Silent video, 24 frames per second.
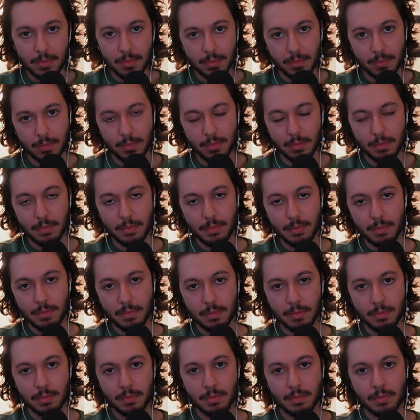
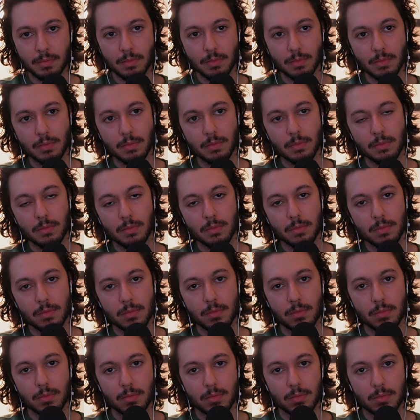
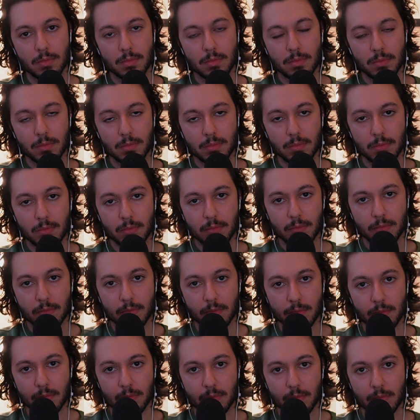
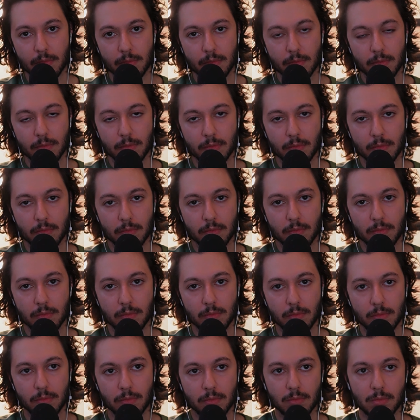
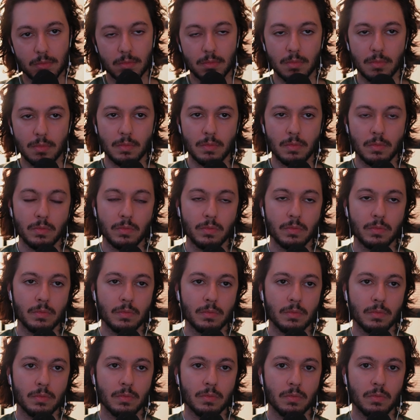
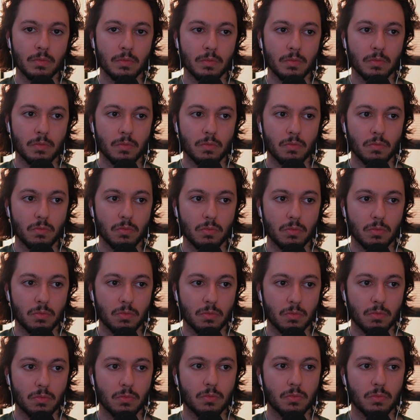[no speech]